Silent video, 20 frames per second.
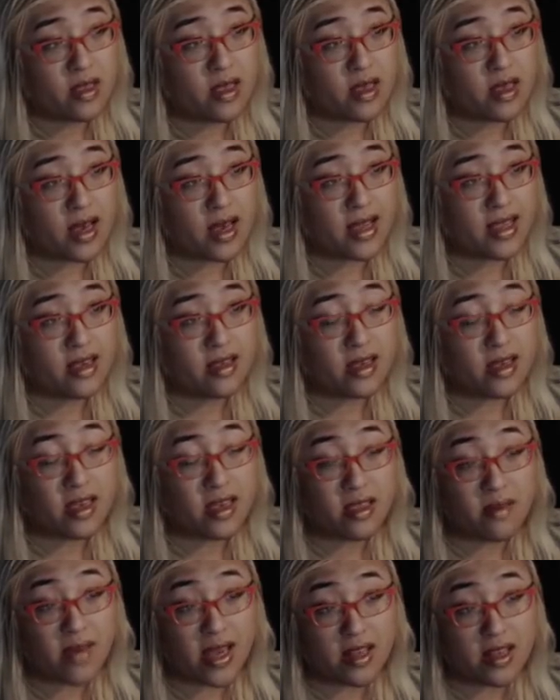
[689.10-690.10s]
ideally
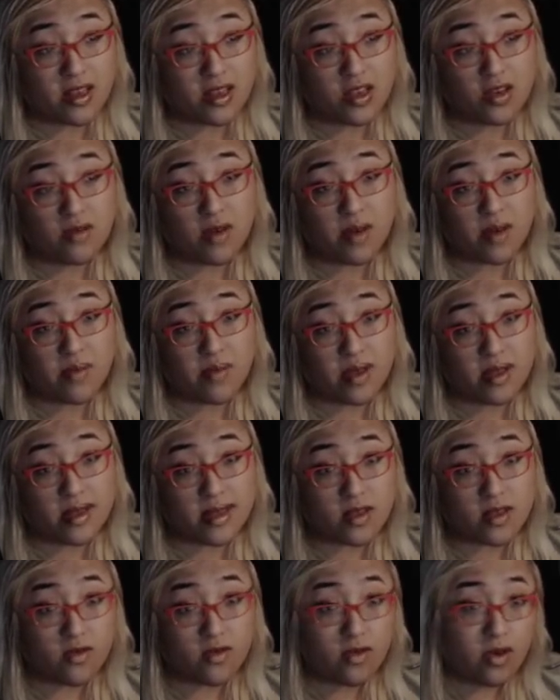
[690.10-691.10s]
the Magna 2
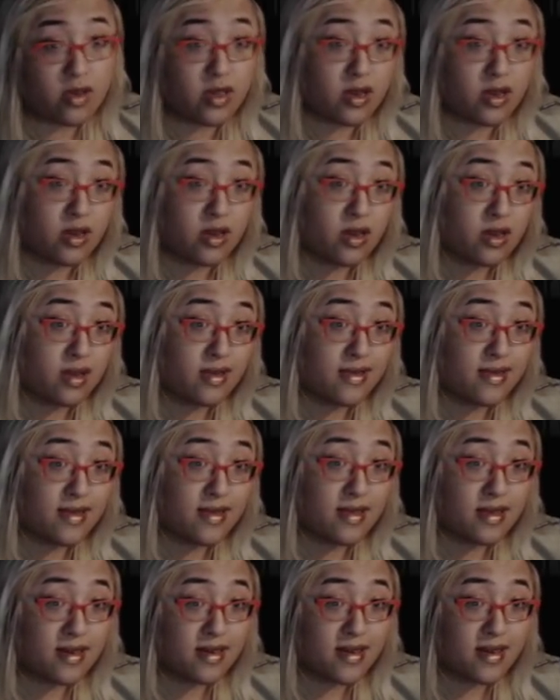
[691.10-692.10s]
weapons, or the
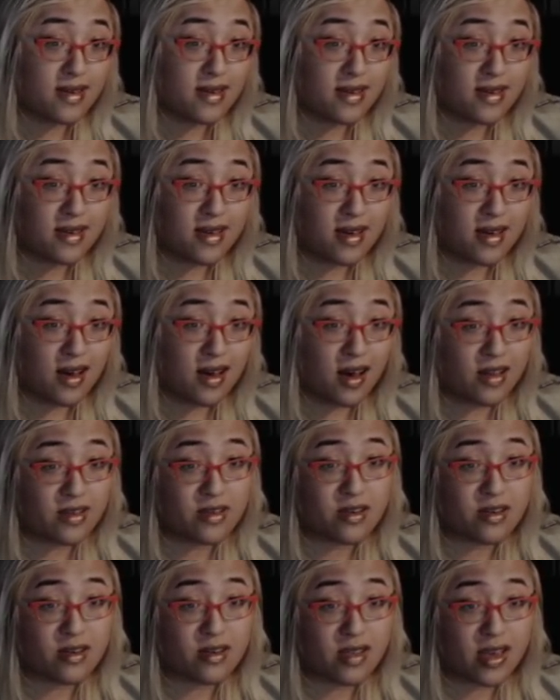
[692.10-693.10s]

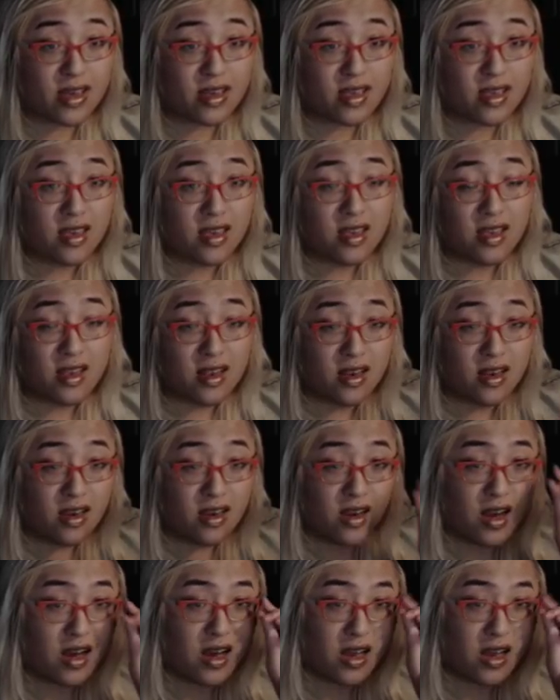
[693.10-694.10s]
other like
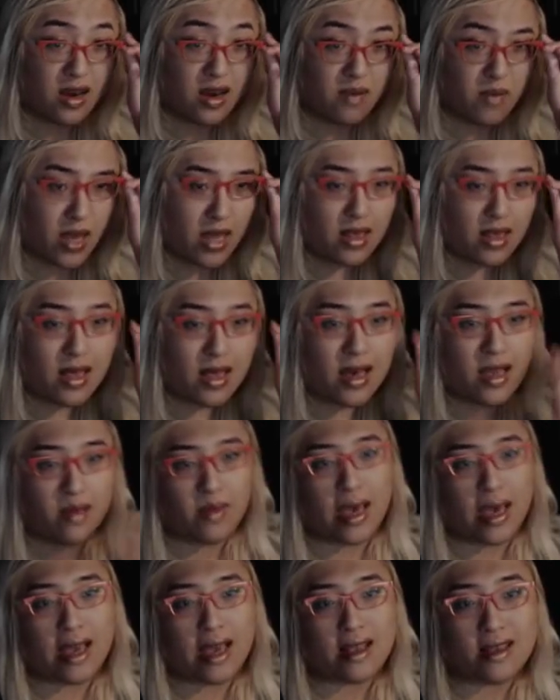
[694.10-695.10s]
non-mainline
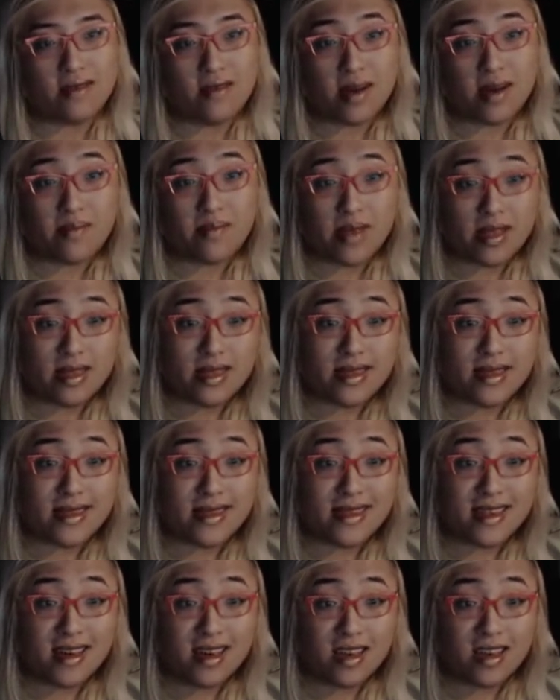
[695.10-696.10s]
Magna weapons
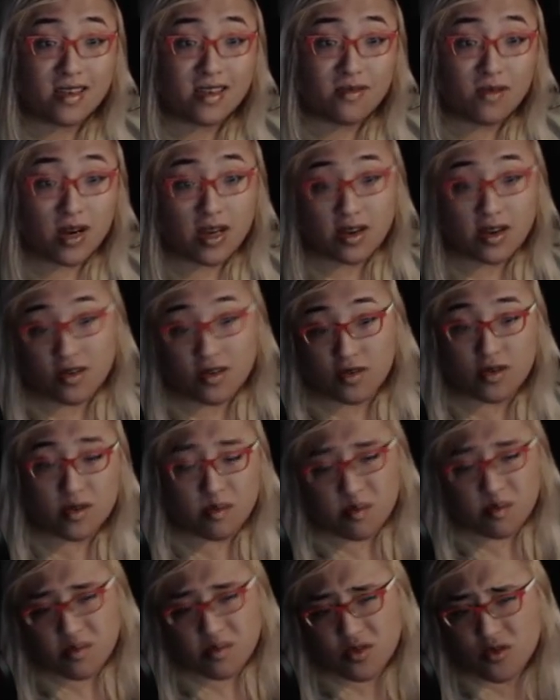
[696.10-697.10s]
you want, or
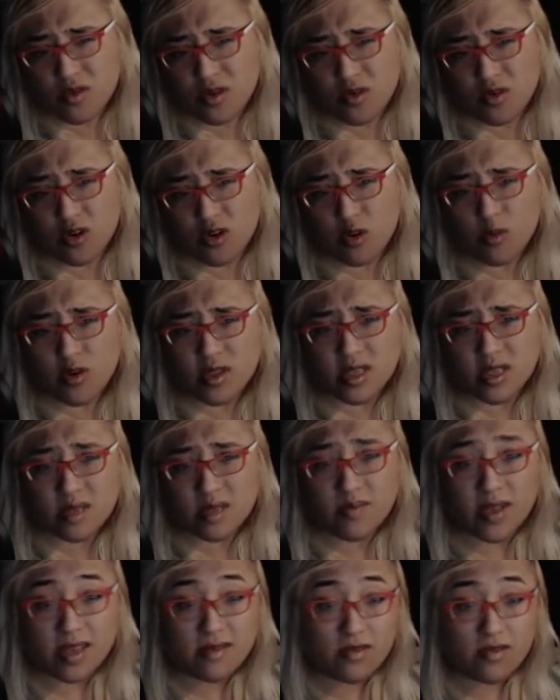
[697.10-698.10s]
normal. This
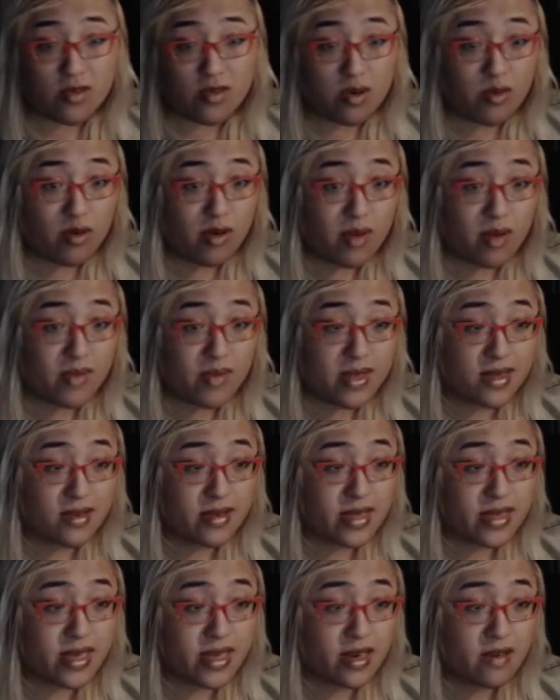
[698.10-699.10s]
applies for normal weapons
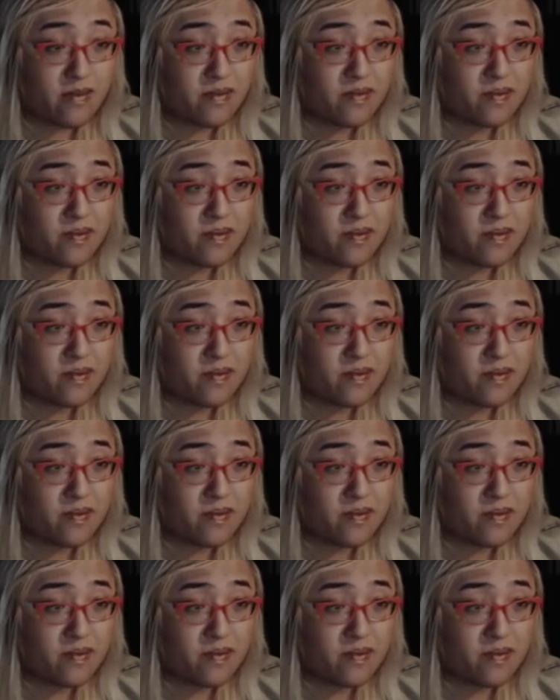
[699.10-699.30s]
also.